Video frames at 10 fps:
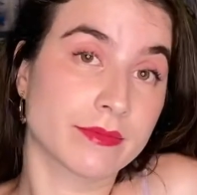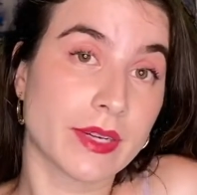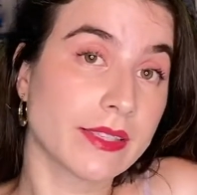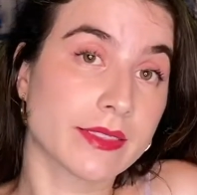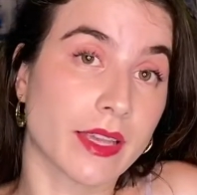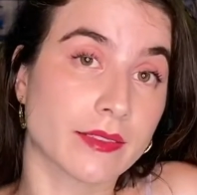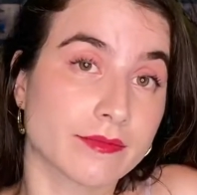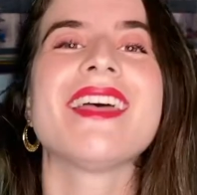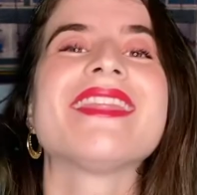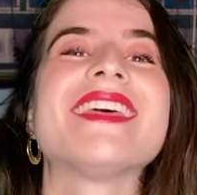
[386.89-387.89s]
Racing.
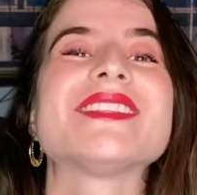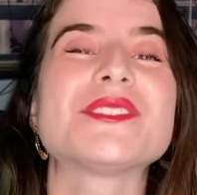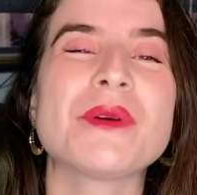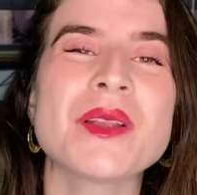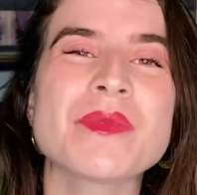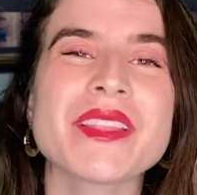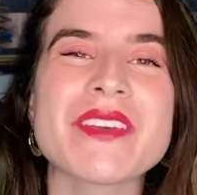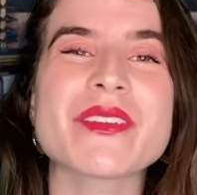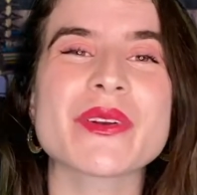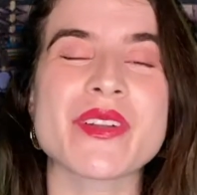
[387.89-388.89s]
This one,
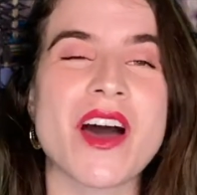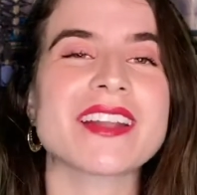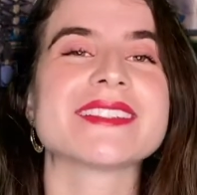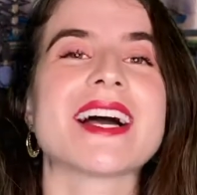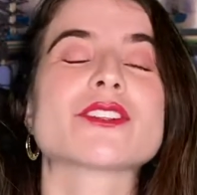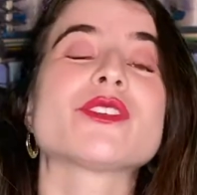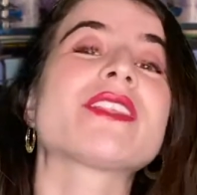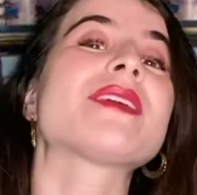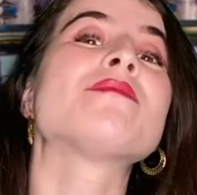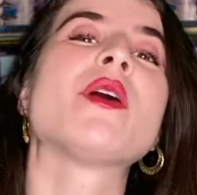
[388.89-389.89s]
believe it or not, is actually
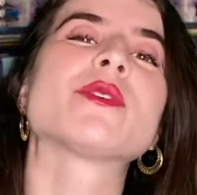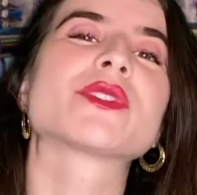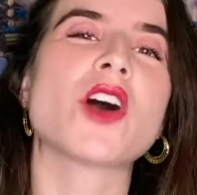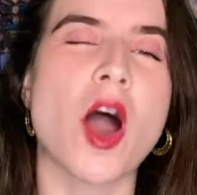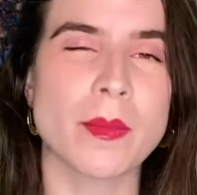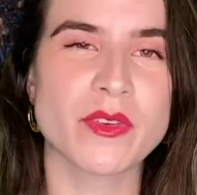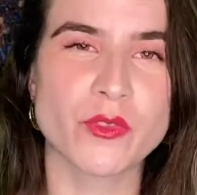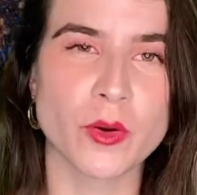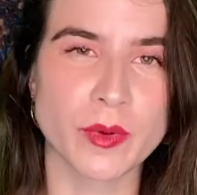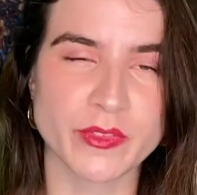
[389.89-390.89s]
the most common
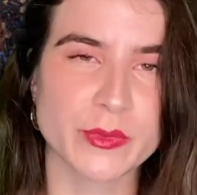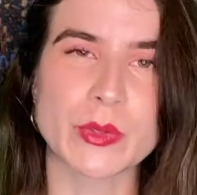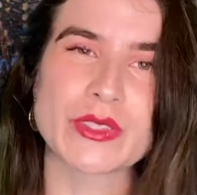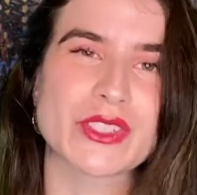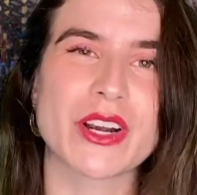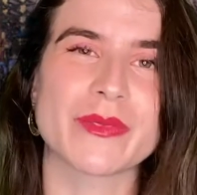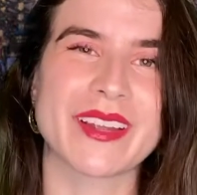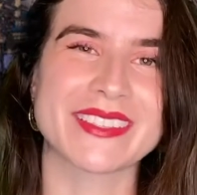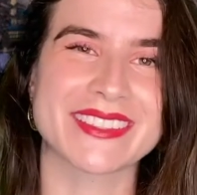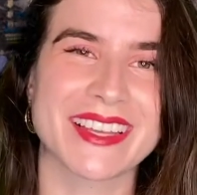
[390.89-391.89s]
form of sports car
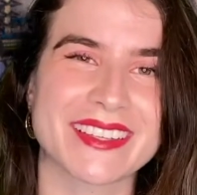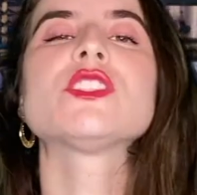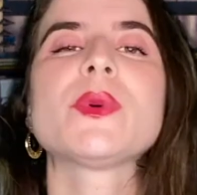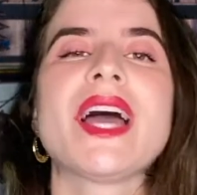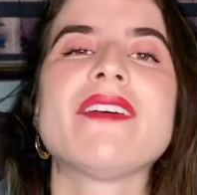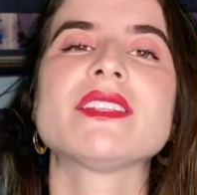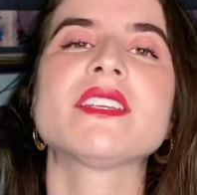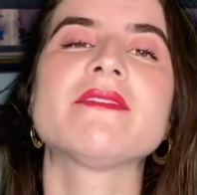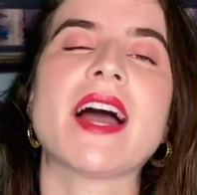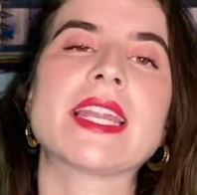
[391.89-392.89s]
racing. So we have it
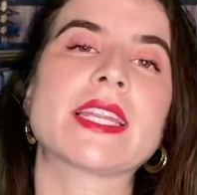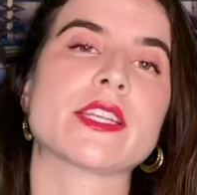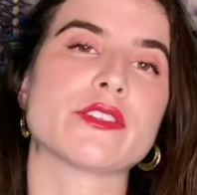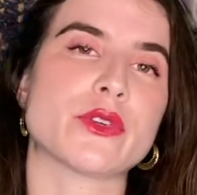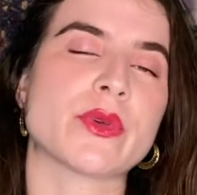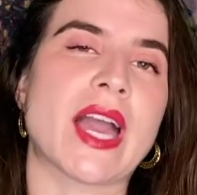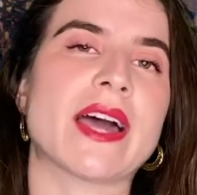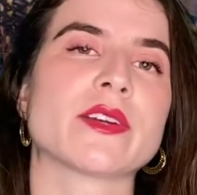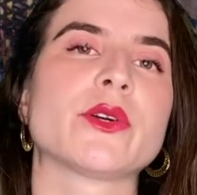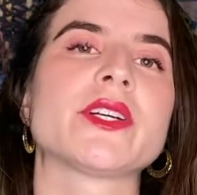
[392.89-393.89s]
divided in 2
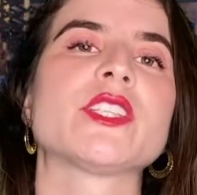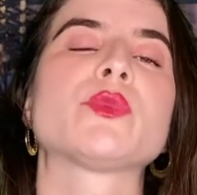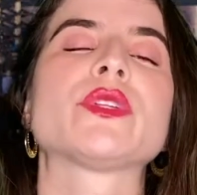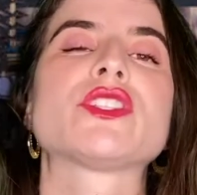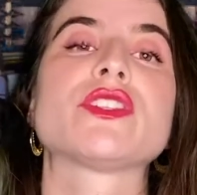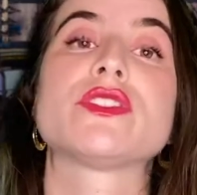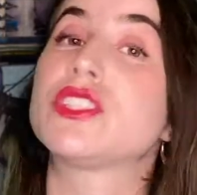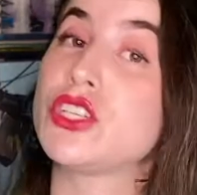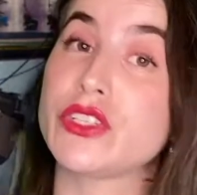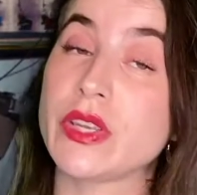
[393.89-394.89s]
categories, which is
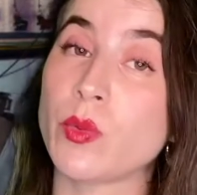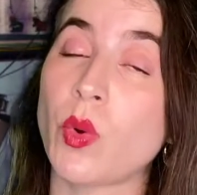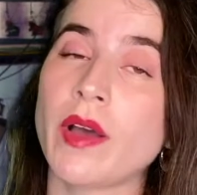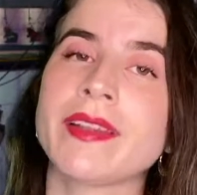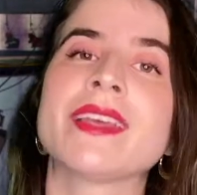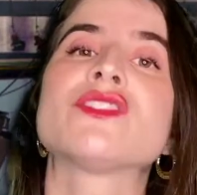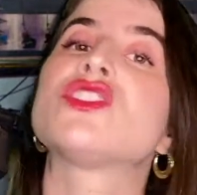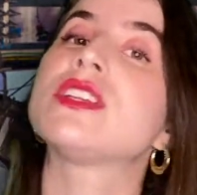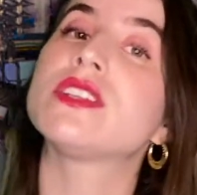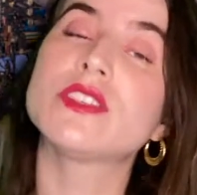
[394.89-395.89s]
GT1 and
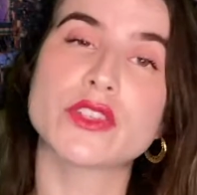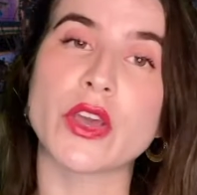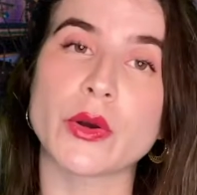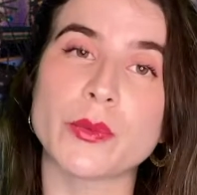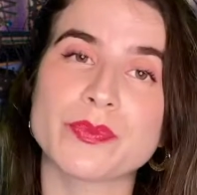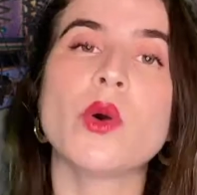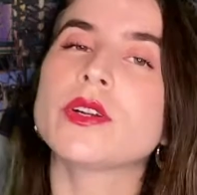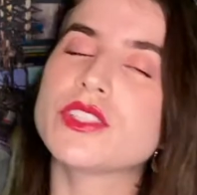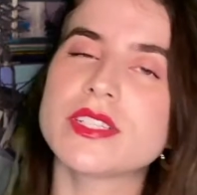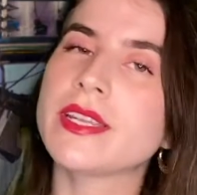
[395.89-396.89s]
GT2, or
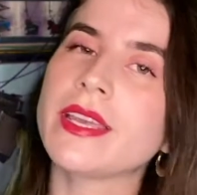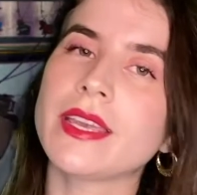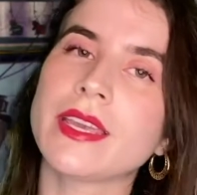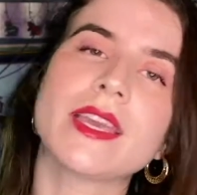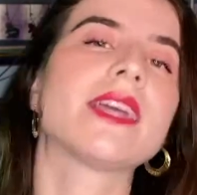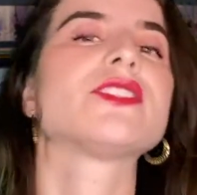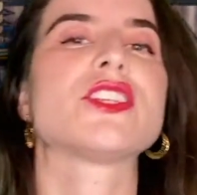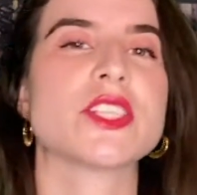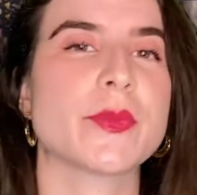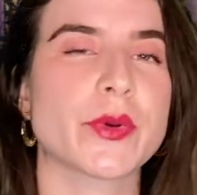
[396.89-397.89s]
GTE and
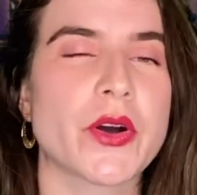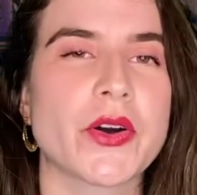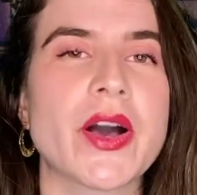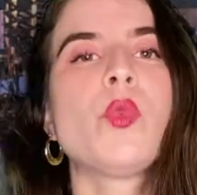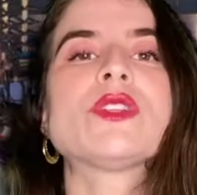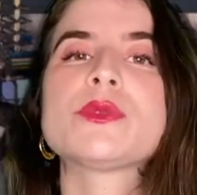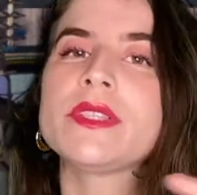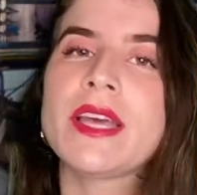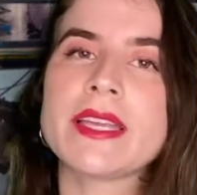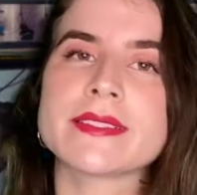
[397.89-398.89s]
GT Pro, which
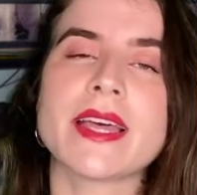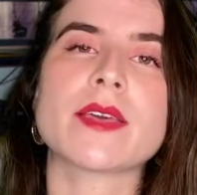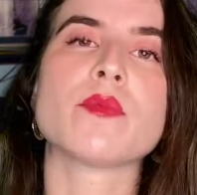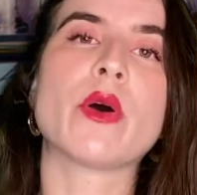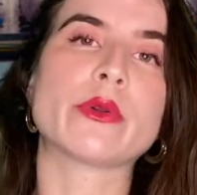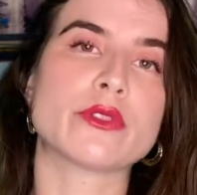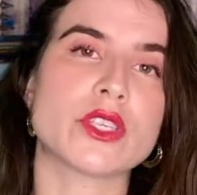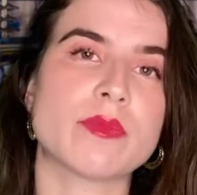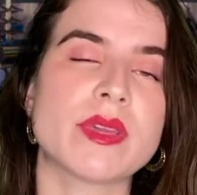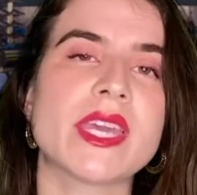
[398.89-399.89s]
relays like Moto
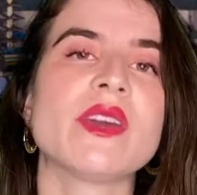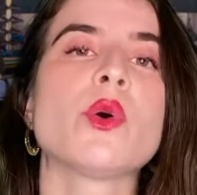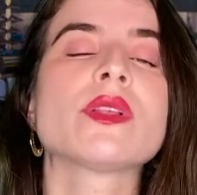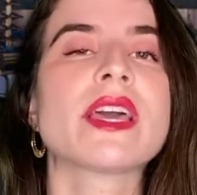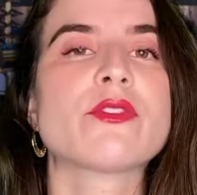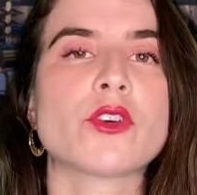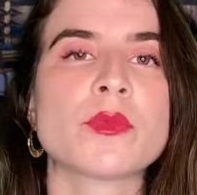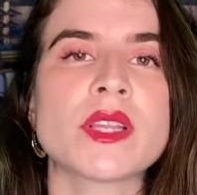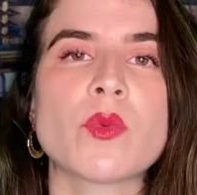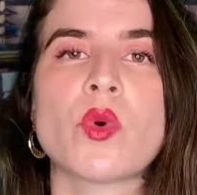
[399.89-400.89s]
GP or like
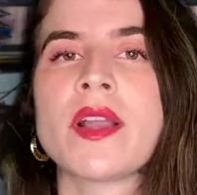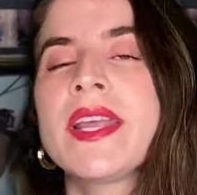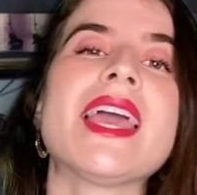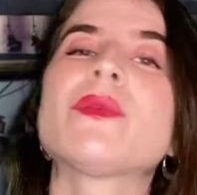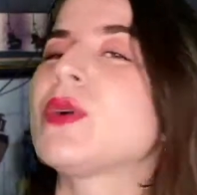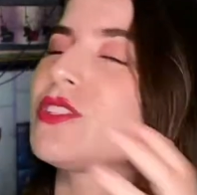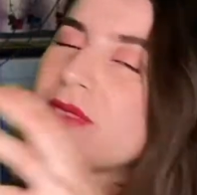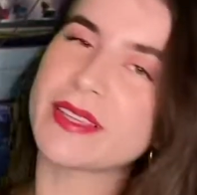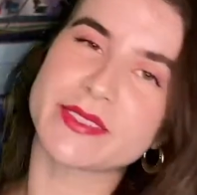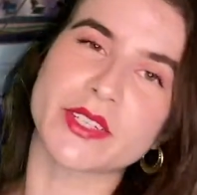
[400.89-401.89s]
Formula 1, in which
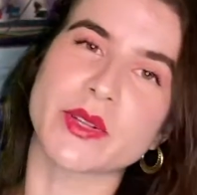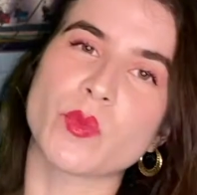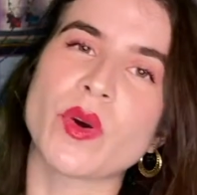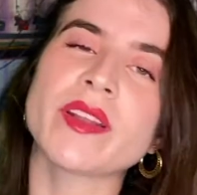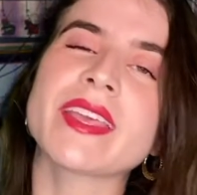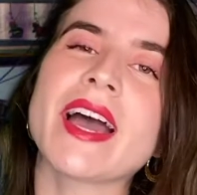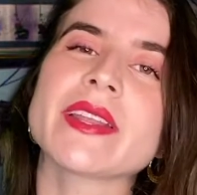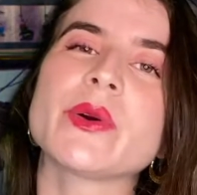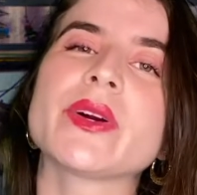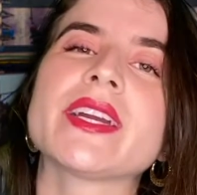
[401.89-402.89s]
they start in one
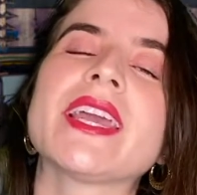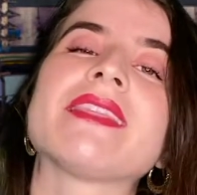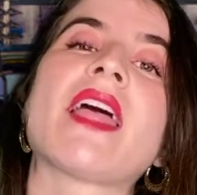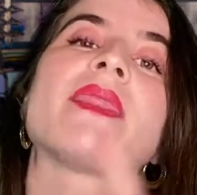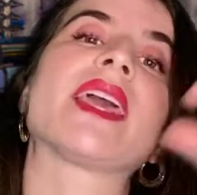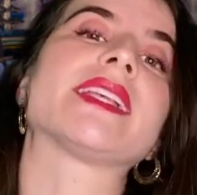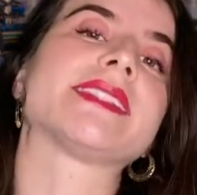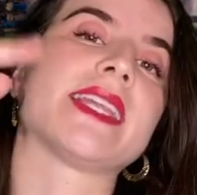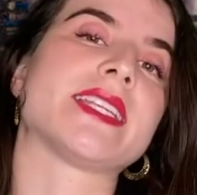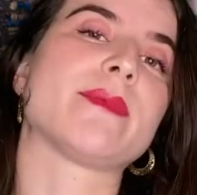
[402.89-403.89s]
category and then they
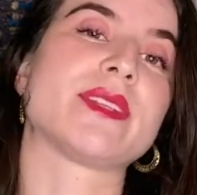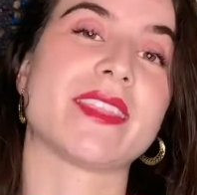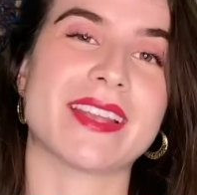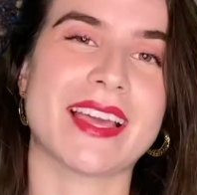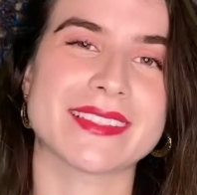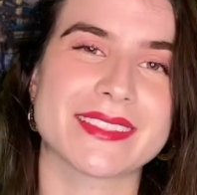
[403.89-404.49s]
ascend up to the next.